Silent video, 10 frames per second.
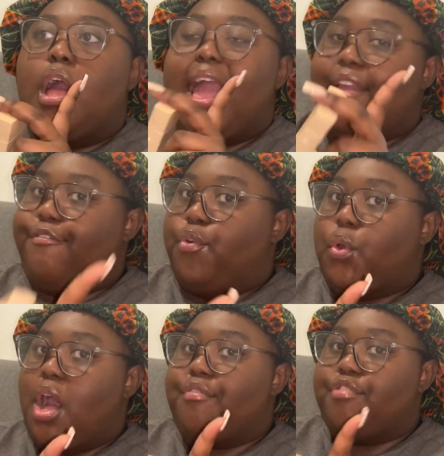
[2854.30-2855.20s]
a full
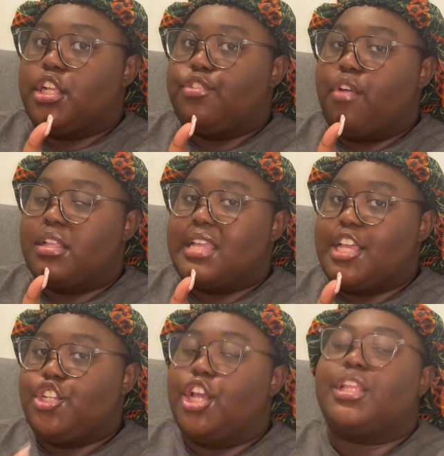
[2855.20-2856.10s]
coverage
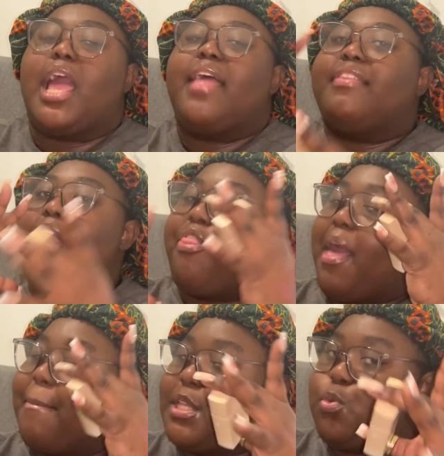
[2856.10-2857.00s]
foundation. And now
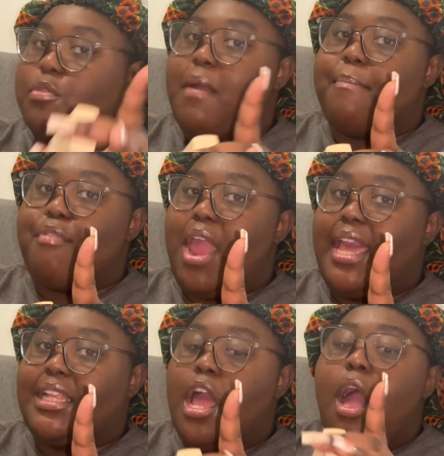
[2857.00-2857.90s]
that messed with my
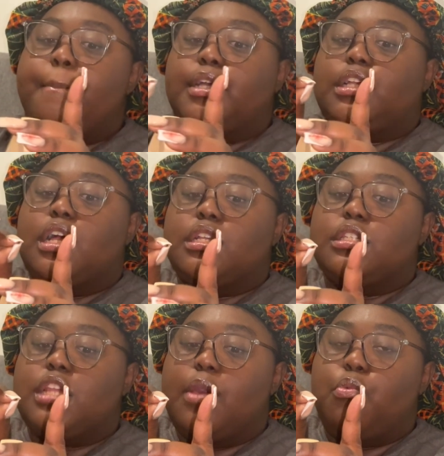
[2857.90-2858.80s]
brain,
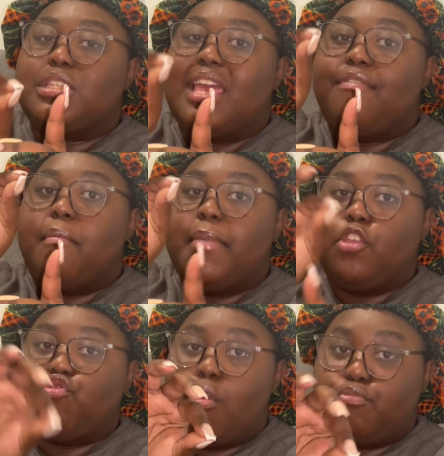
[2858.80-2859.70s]
because it was giving me
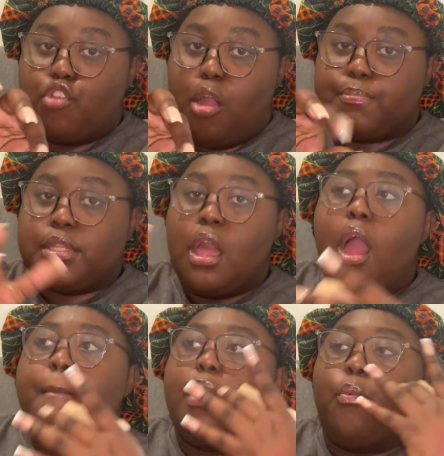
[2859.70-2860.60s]
drops,
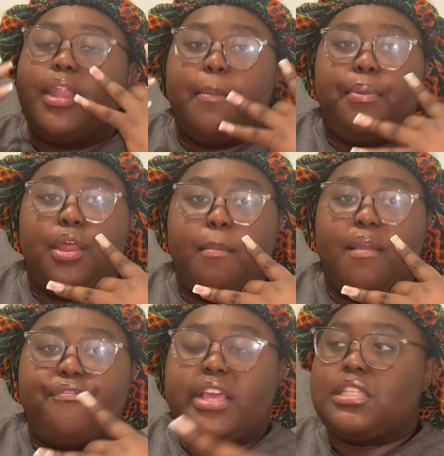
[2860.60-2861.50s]
but when I put it on my
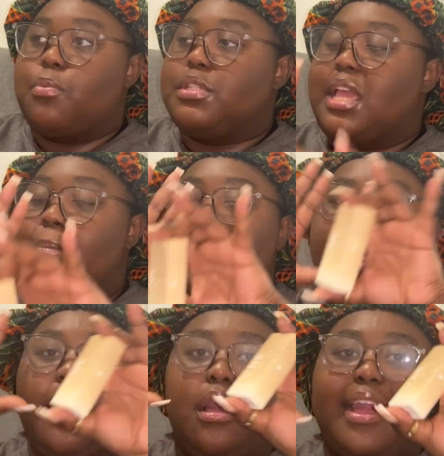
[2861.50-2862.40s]
face, it was giving
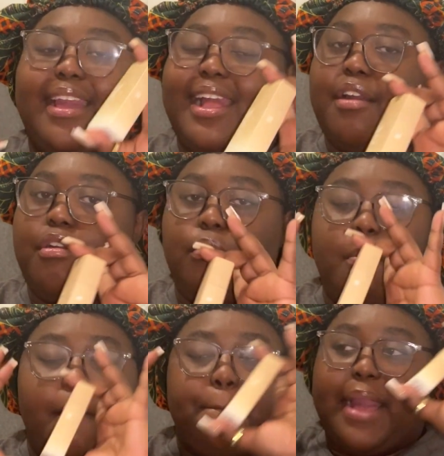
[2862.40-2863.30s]
me
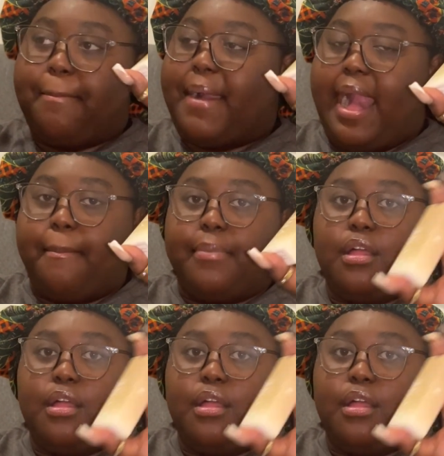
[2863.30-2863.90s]
pap pap.